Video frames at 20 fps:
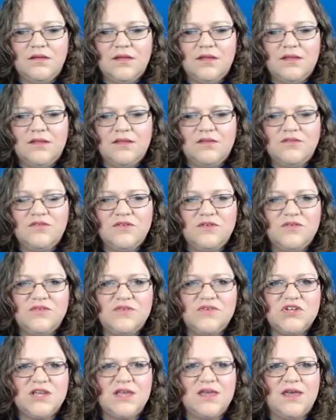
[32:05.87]
And let's
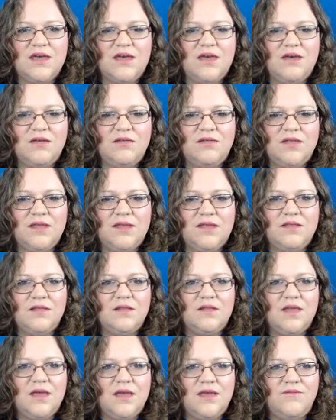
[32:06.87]
just check out like the
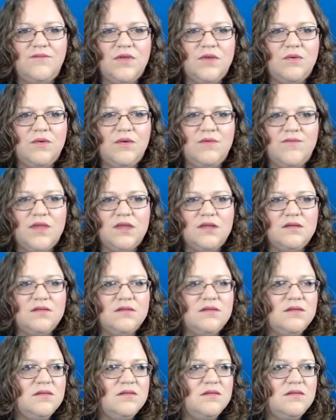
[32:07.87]
live view of
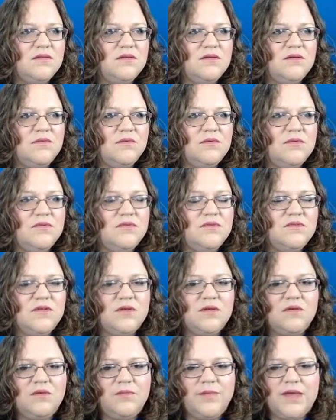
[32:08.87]
it. So we'll just
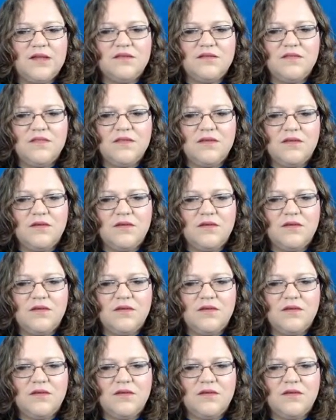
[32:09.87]
go back to the